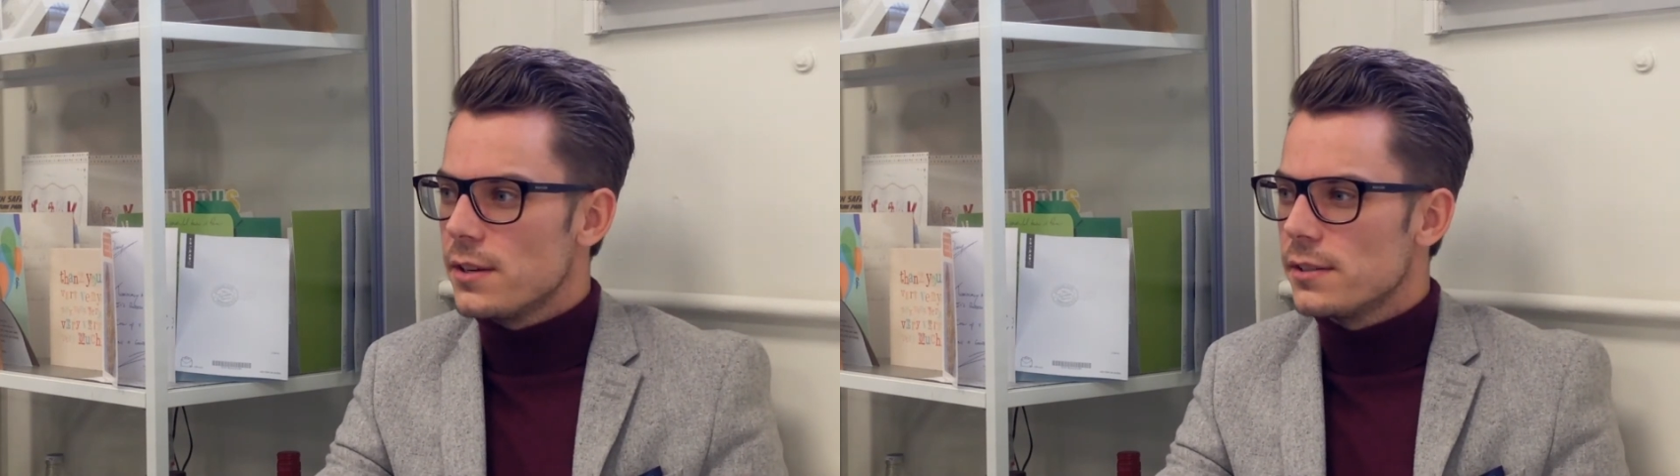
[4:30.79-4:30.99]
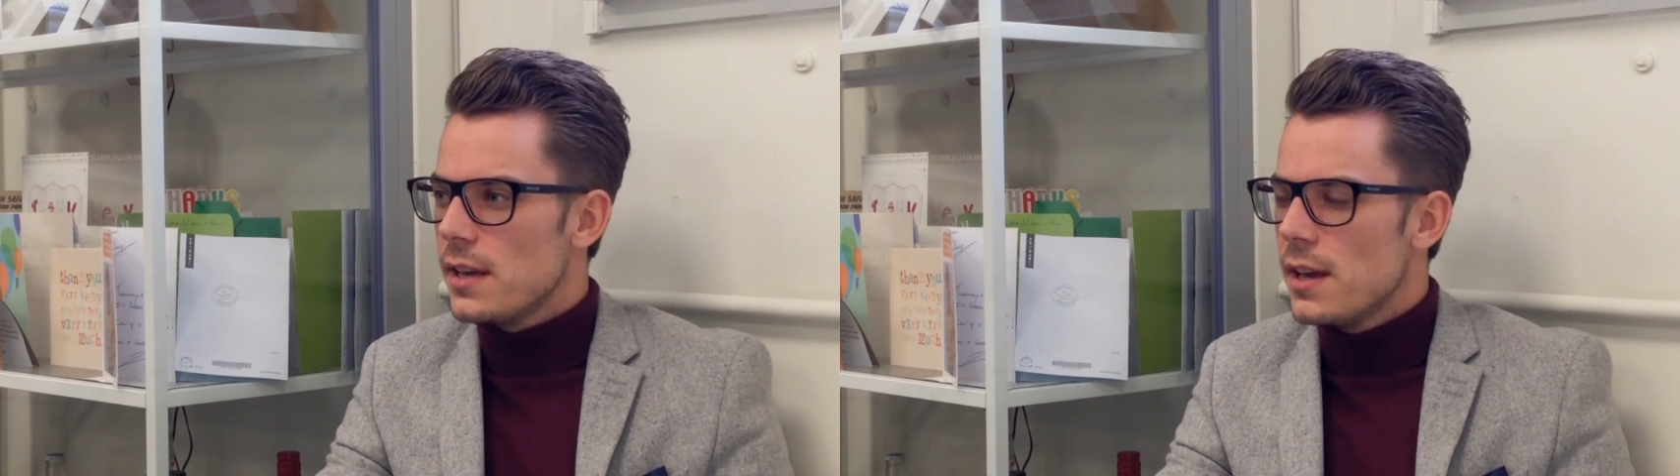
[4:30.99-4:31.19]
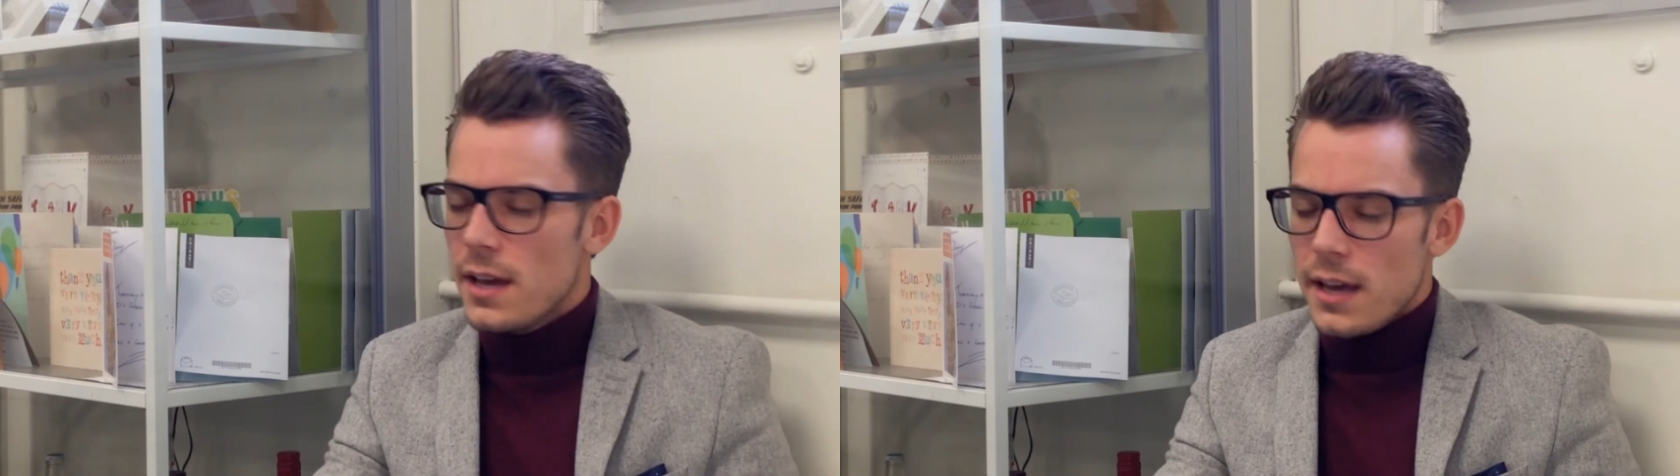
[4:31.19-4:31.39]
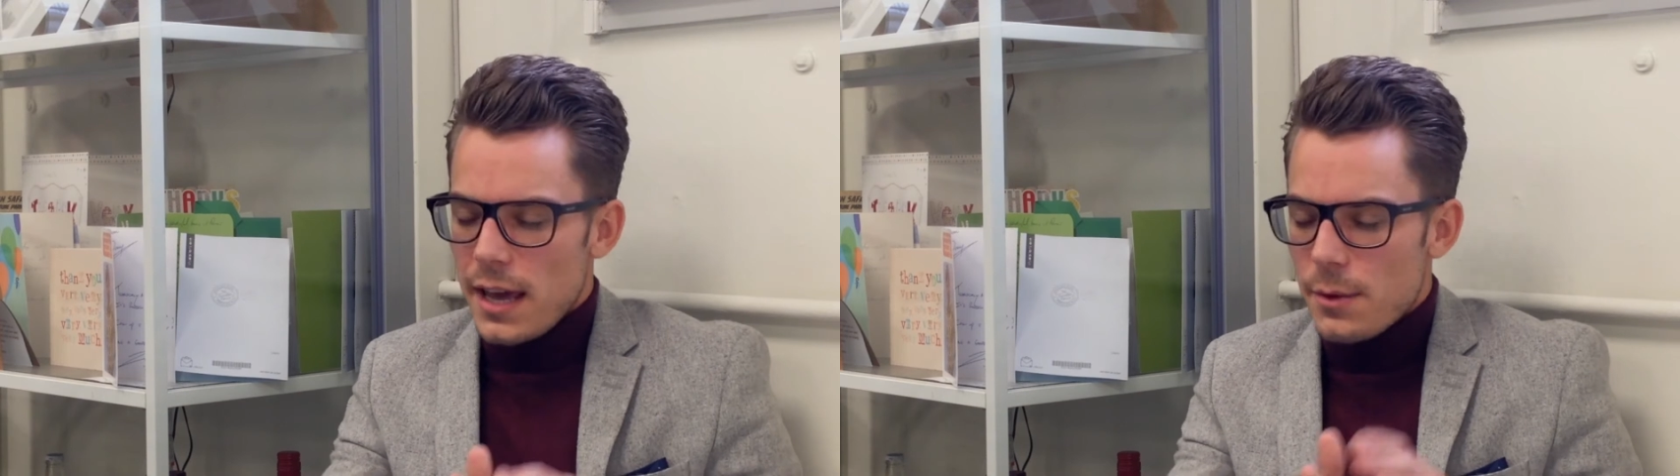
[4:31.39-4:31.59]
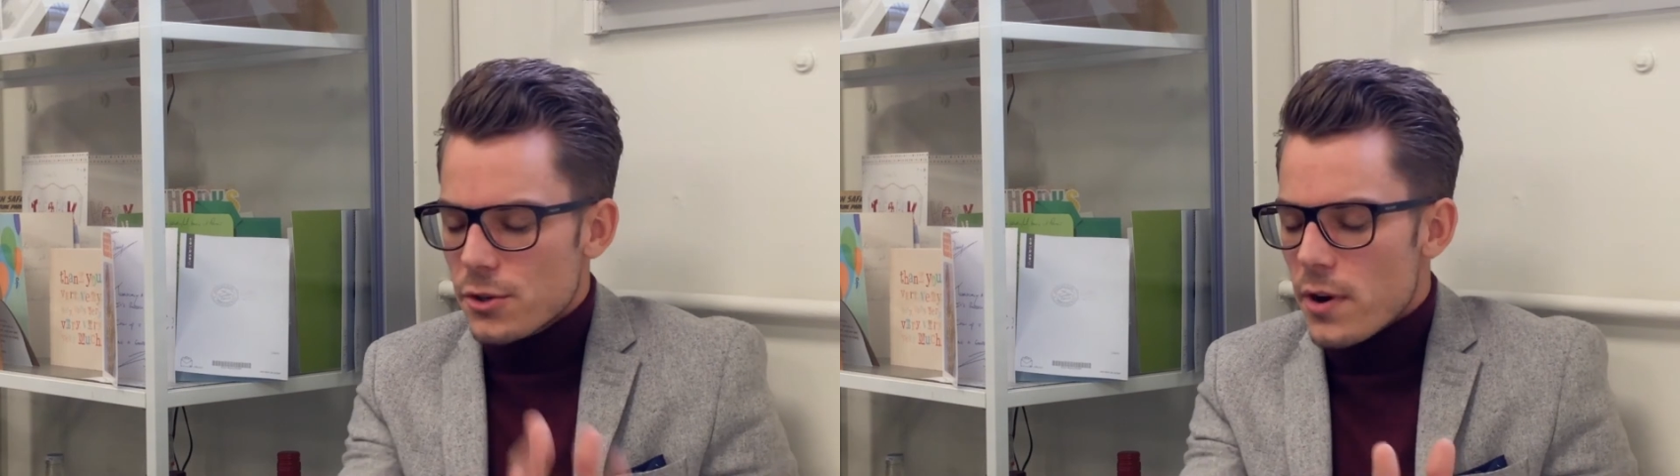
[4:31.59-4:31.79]
because
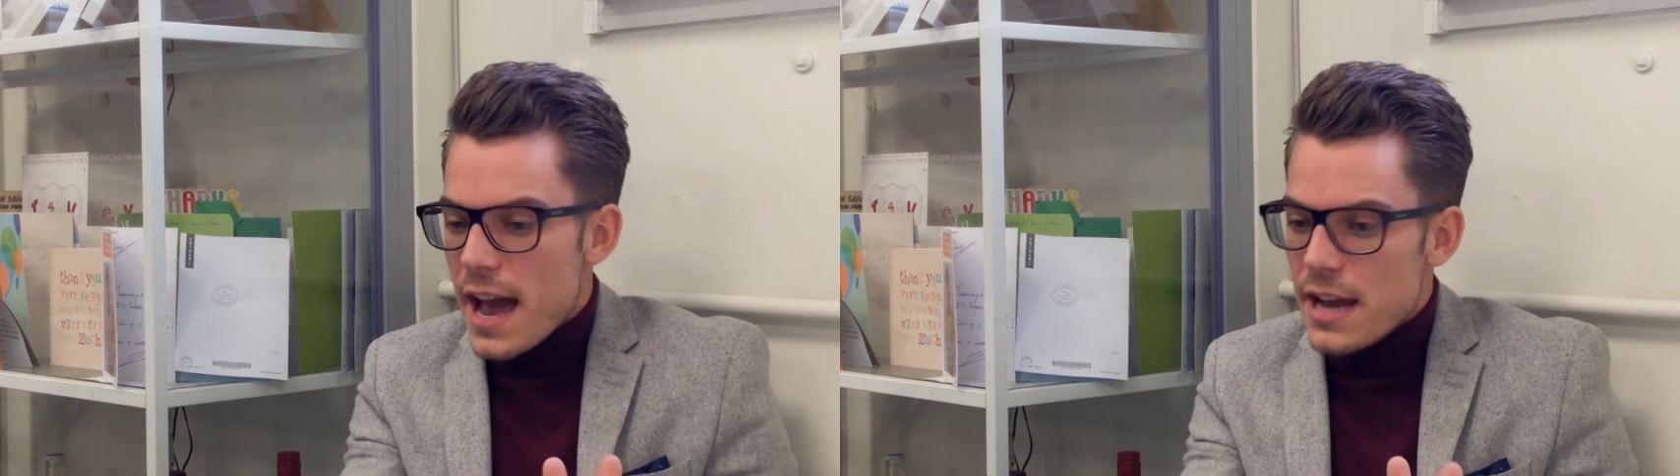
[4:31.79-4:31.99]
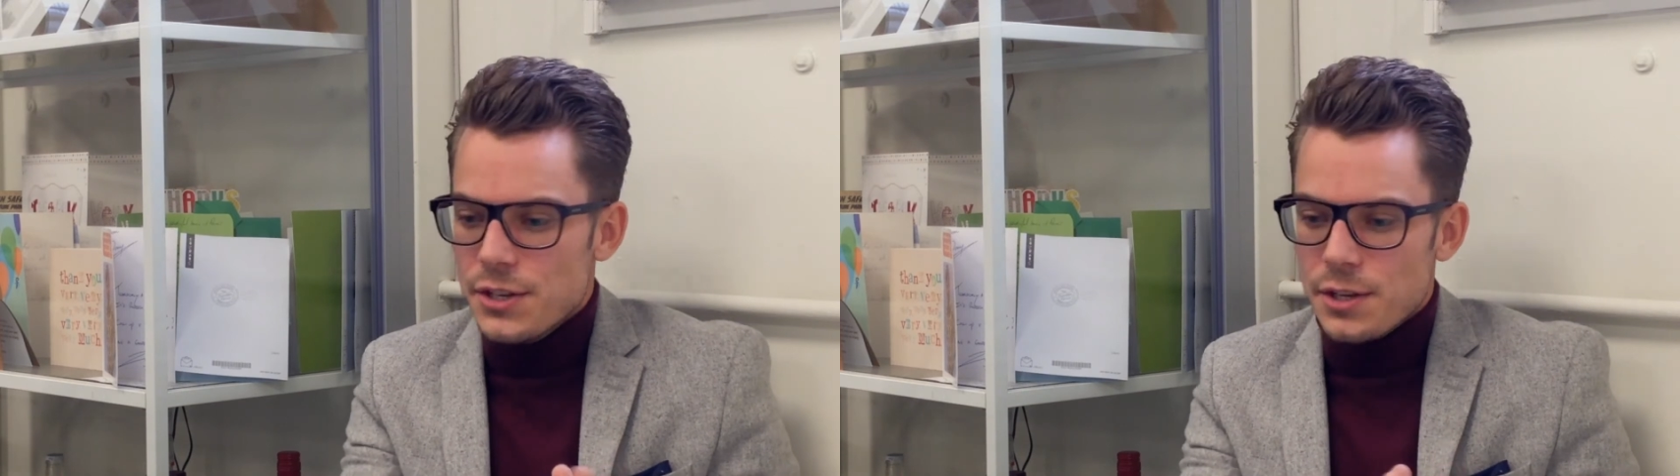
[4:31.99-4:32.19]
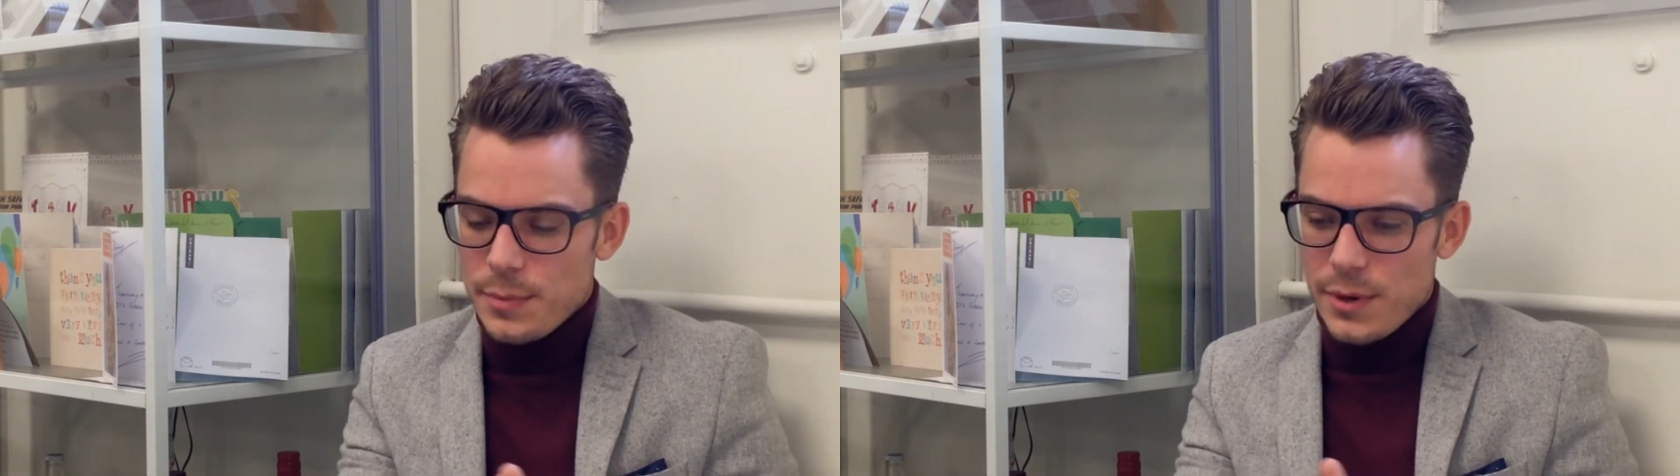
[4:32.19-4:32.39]
he was a great agent,